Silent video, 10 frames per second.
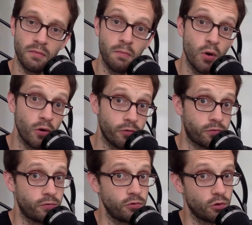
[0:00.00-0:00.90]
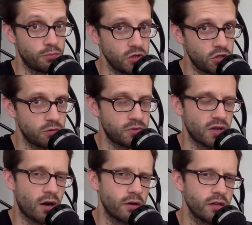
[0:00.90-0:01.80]
both your bishops
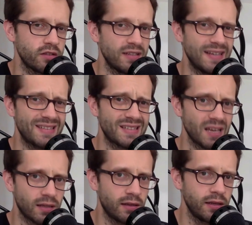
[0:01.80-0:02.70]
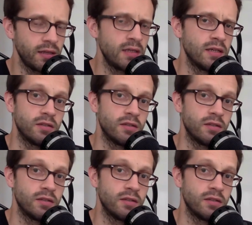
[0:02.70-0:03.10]
are not exactly